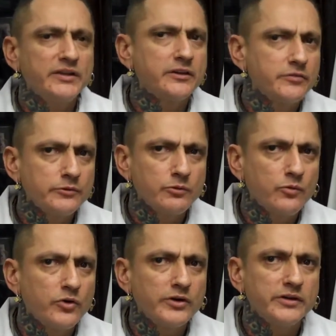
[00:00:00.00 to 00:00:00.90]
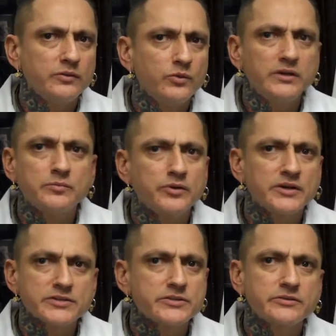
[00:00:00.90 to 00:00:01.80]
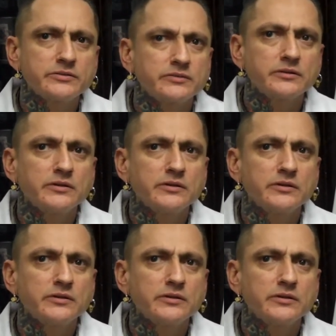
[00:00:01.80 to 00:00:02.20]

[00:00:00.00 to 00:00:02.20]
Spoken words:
And went and interviewed with one and wasn't impressed.